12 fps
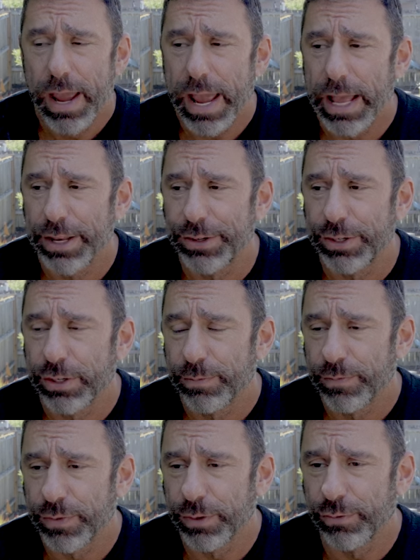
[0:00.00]
And
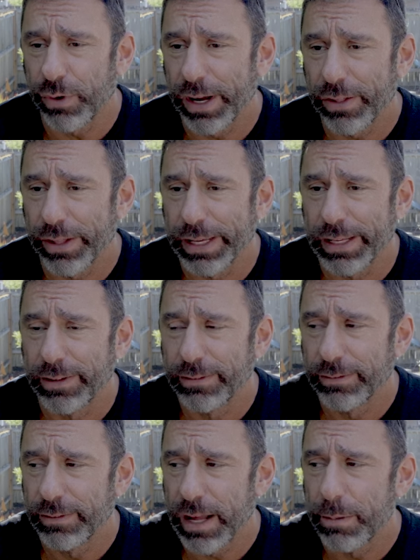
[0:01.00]
frankly,
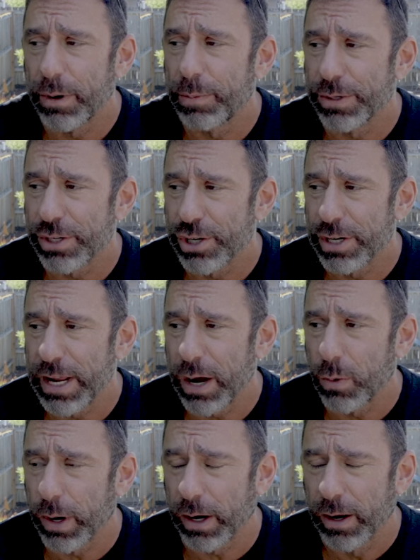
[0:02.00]
I'm in a position
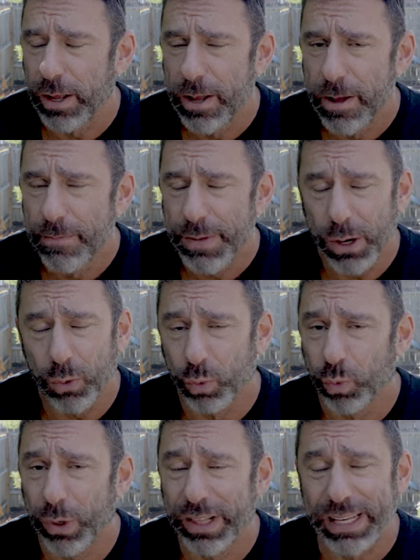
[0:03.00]
now where I
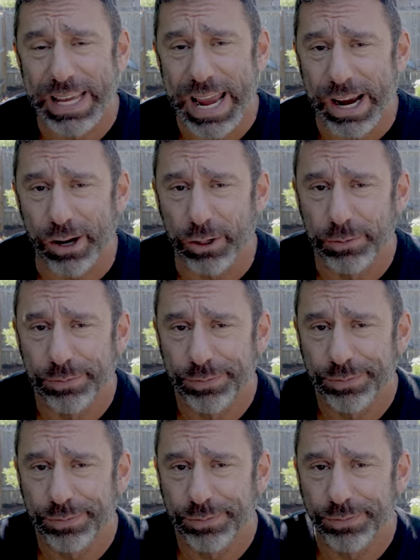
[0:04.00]
don't really care.
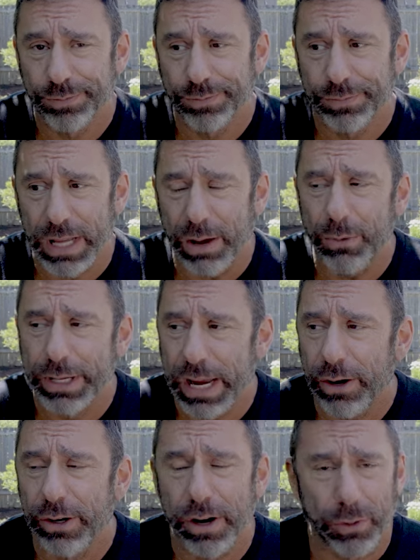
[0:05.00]
I will
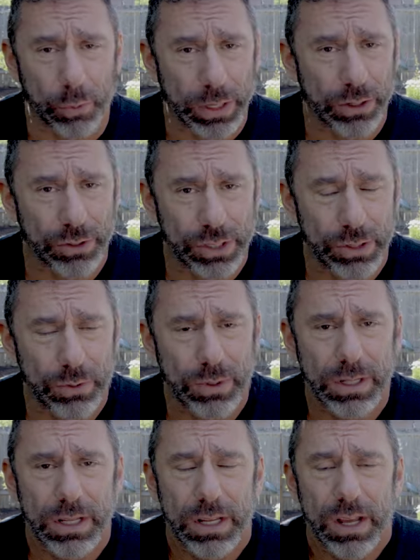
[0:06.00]
care in another week or two.
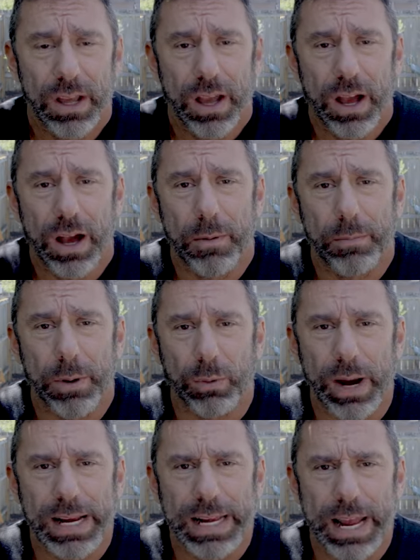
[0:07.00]
But
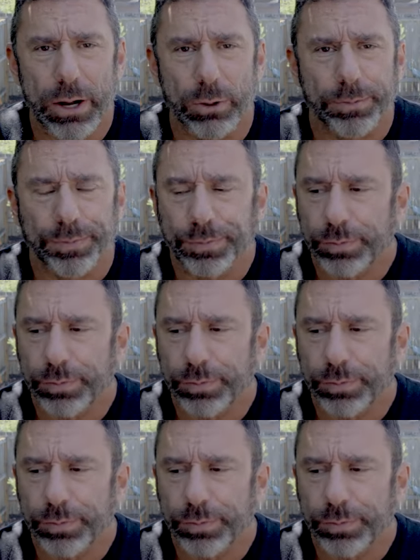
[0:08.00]
right now,